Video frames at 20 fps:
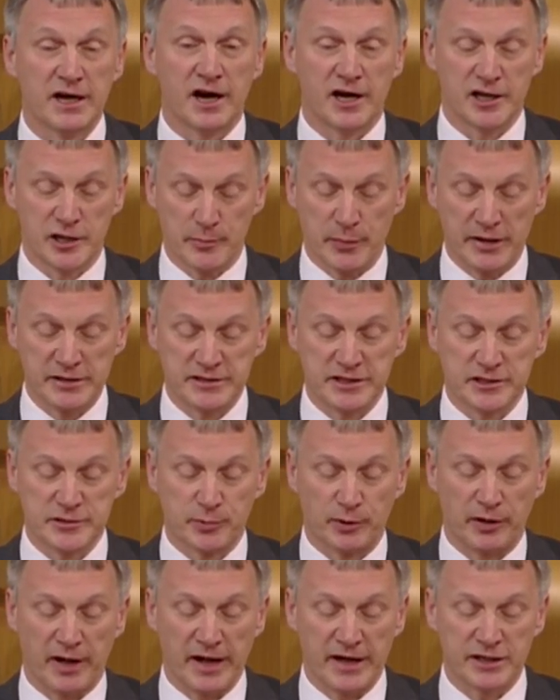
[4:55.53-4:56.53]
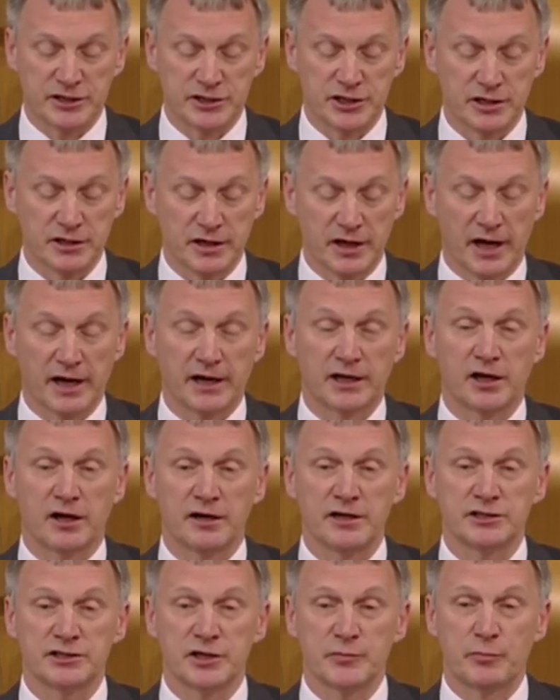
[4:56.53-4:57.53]
and the Business Pledge
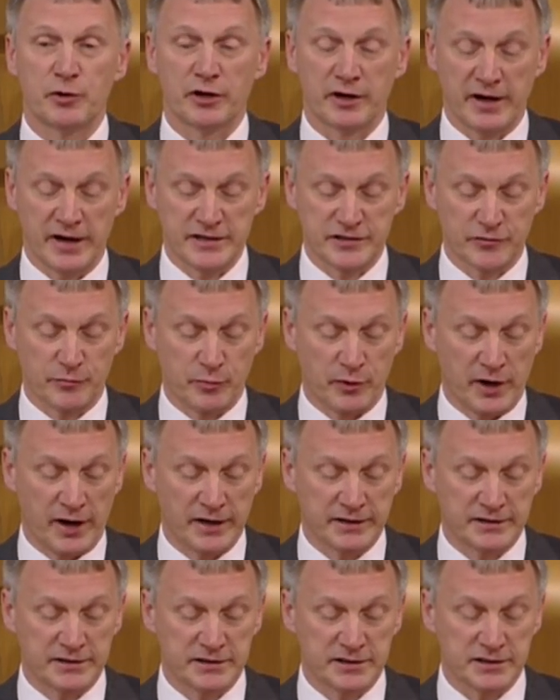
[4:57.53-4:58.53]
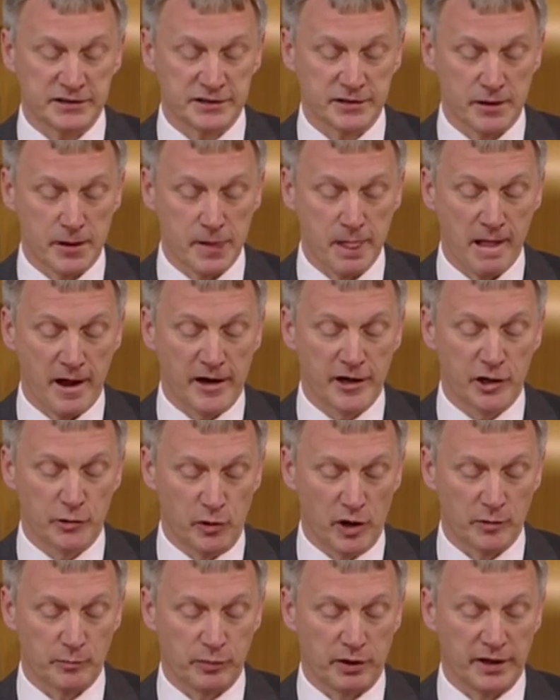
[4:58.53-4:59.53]
encouraging progressive practices in the
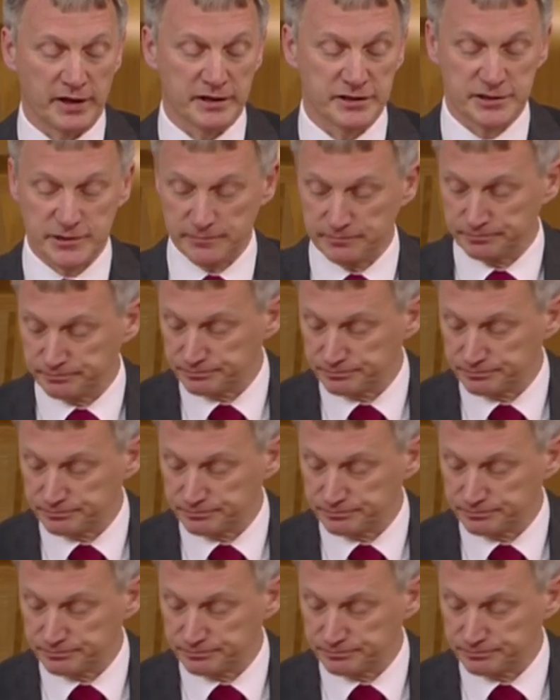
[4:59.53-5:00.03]
workplace.